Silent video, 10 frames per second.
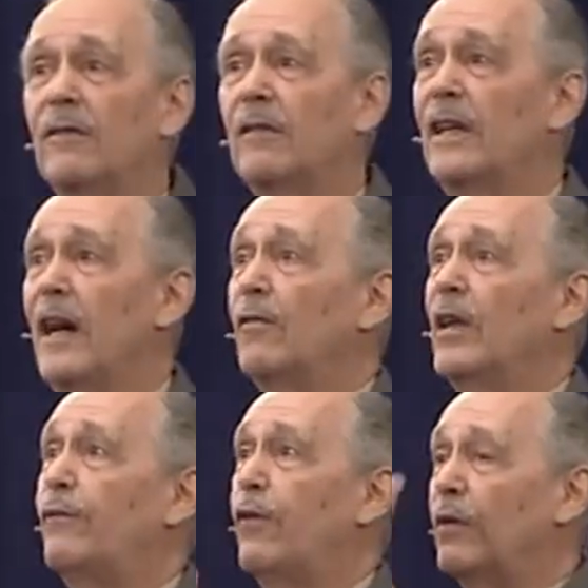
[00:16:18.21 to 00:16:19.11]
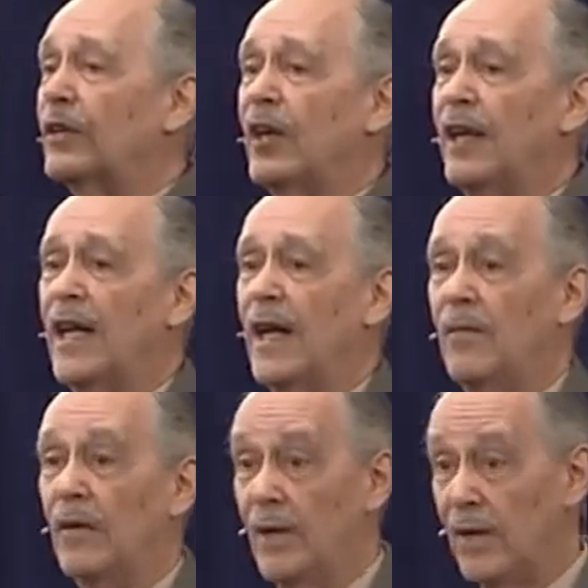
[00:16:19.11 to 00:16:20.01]
not really focus on
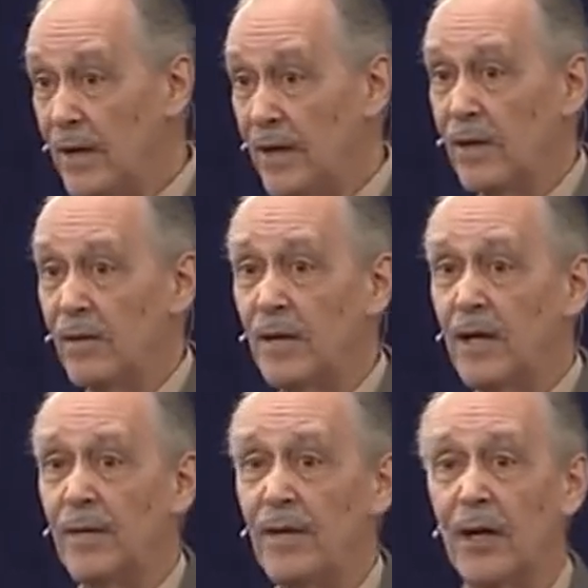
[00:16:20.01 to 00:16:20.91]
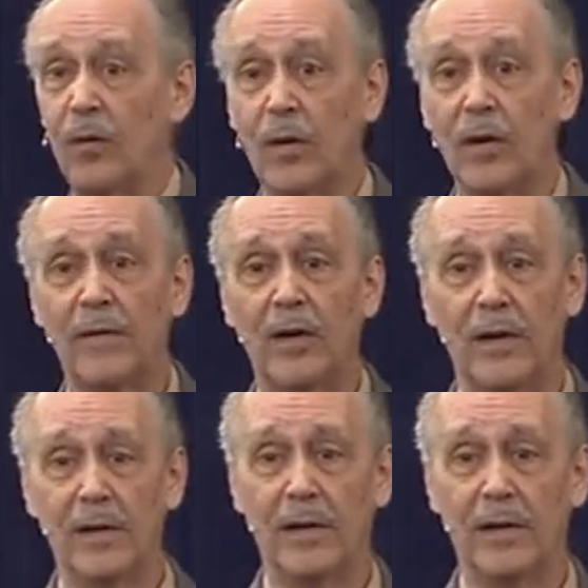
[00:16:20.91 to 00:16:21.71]
Him, we're going to be in a world of hurt.